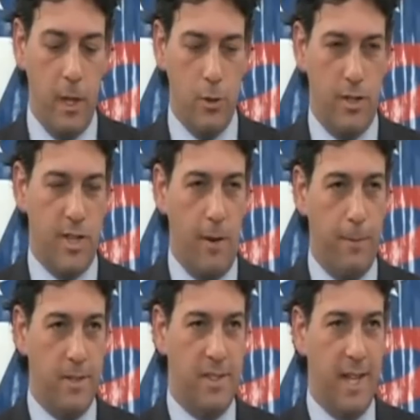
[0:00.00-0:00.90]
you know, the
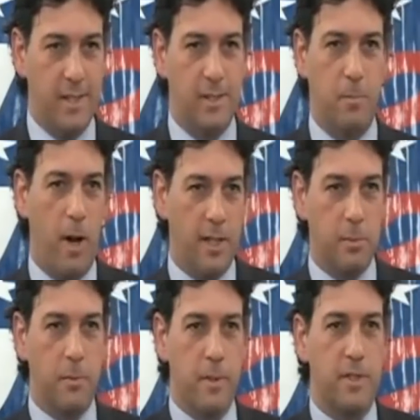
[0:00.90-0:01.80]
toughest test
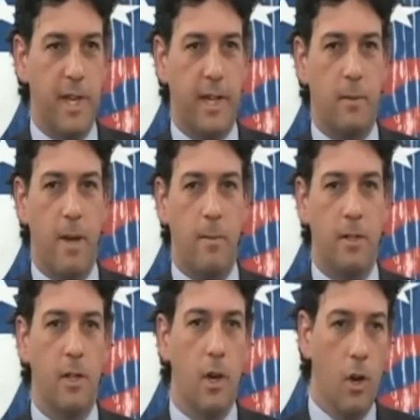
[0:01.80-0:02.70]
possible for the Second
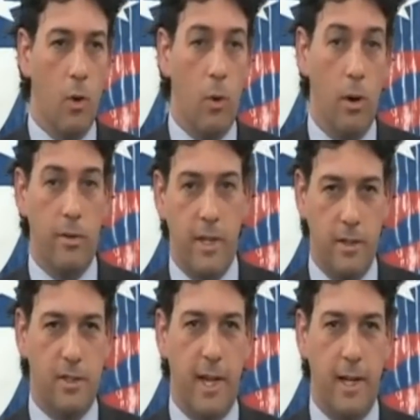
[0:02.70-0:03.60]
Amendment, or the
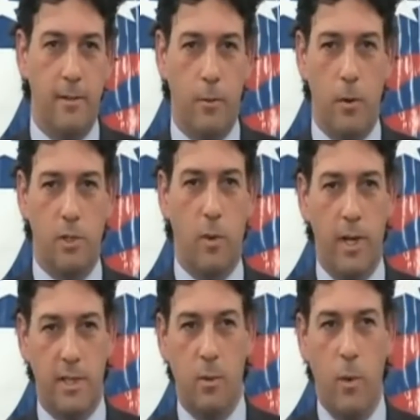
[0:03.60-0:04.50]
other side, of course,
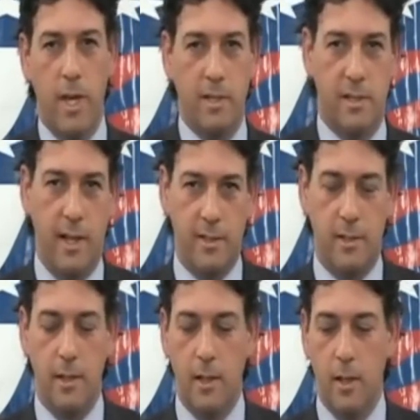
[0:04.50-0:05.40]
wants the weakest
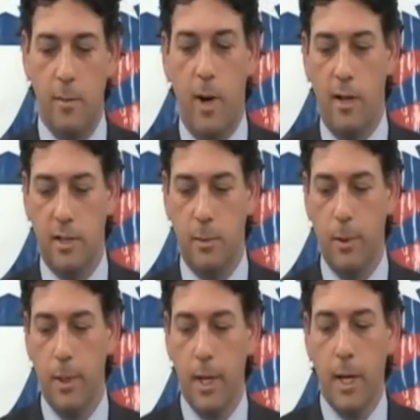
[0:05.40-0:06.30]
test
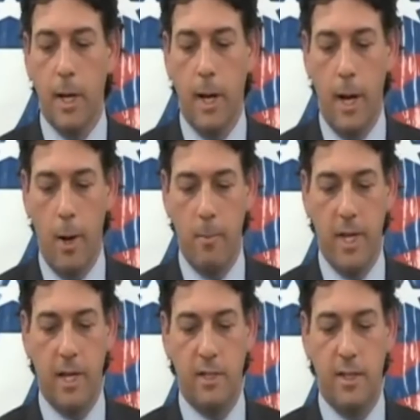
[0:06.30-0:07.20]
possible, uh,
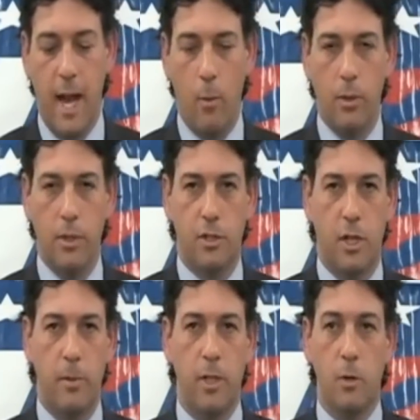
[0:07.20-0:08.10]
because that will
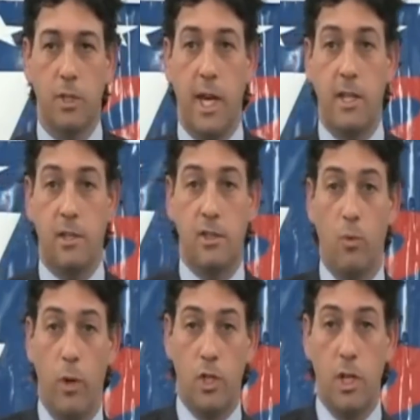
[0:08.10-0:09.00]
determine those cases
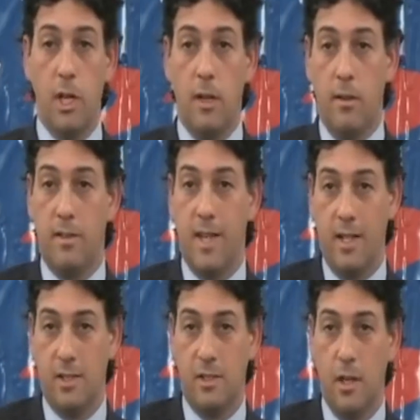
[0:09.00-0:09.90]
to which the
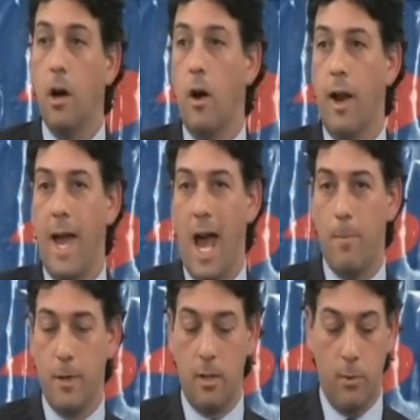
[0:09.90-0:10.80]
tests are
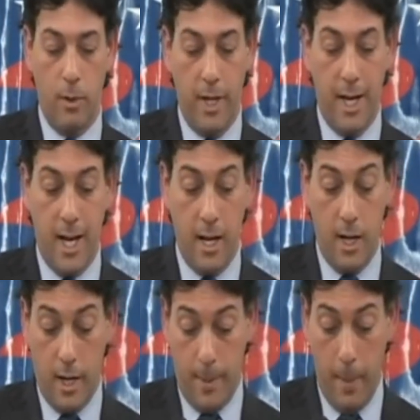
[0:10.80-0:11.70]
applicable. And
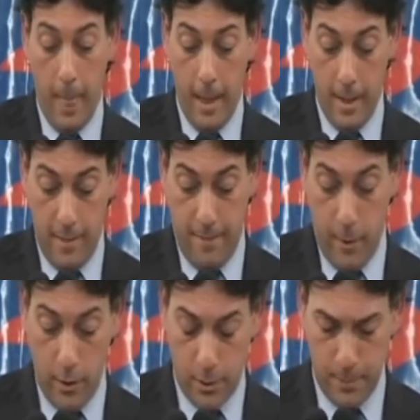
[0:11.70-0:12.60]
uh, the
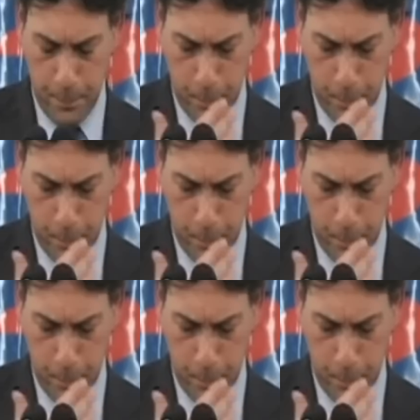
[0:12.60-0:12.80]
first